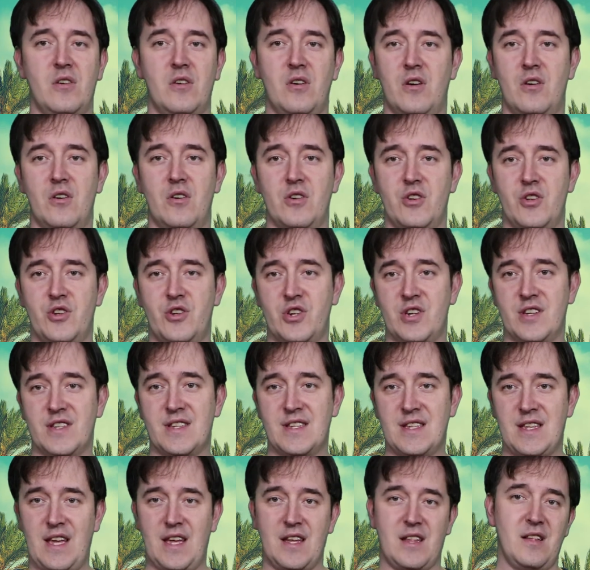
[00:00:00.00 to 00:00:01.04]
or
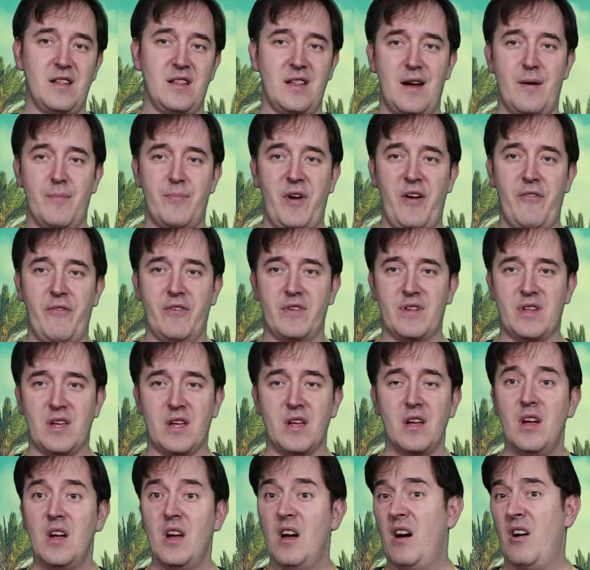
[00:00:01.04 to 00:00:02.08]
just settle up
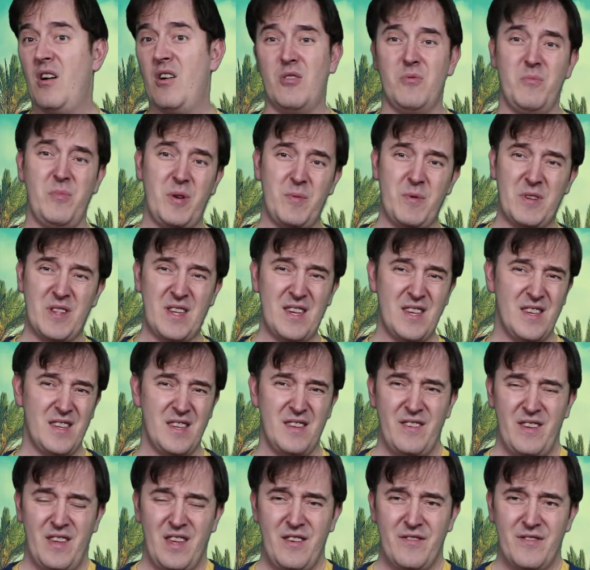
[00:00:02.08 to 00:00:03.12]
everything, or maybe
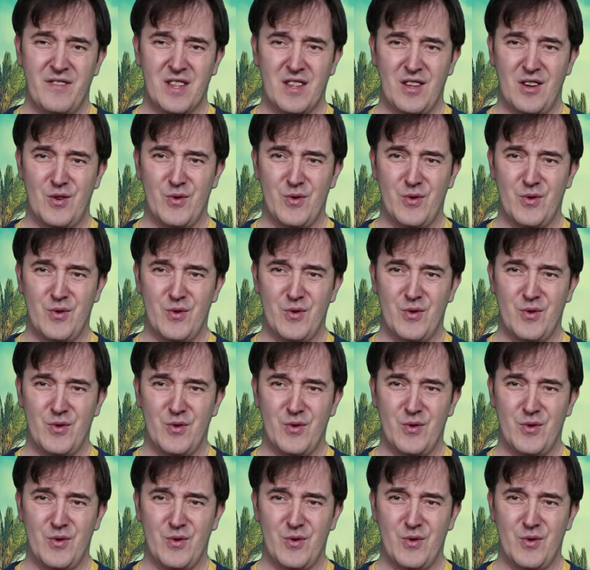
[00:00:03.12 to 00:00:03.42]
they even